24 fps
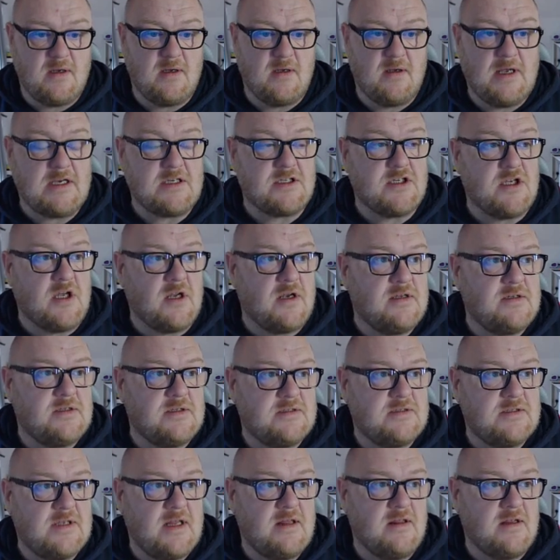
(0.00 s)
Actually, I need to
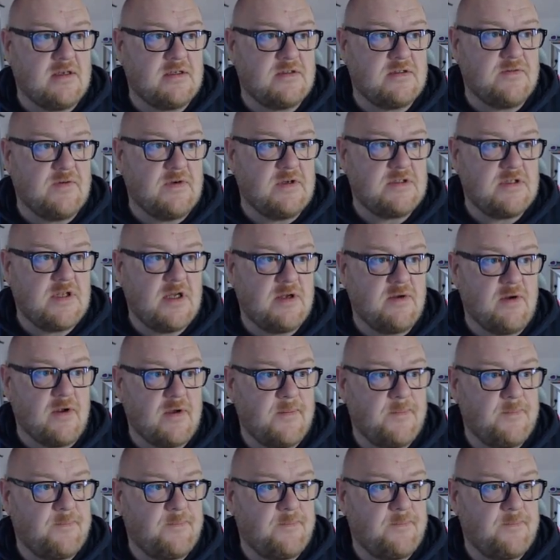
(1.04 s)
send this first, don't I?